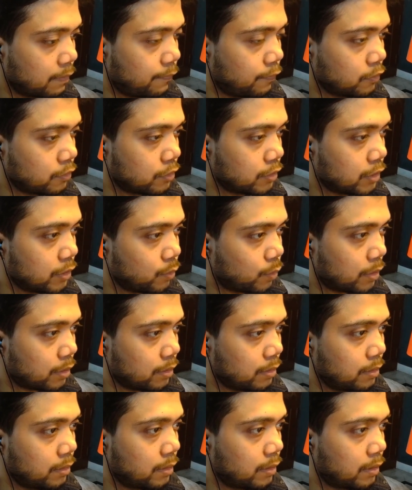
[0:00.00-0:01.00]
Rook to
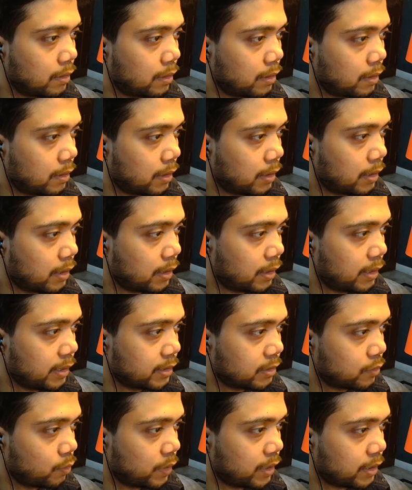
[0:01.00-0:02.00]
d1.
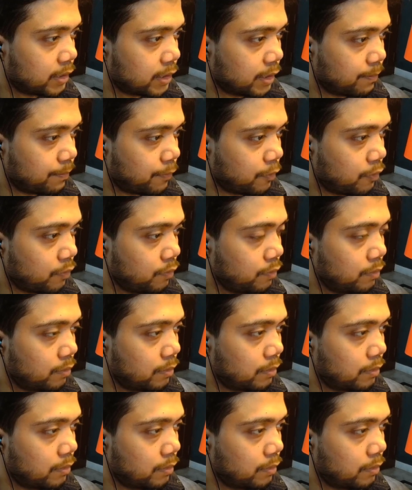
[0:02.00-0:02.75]
Let's win the tempo.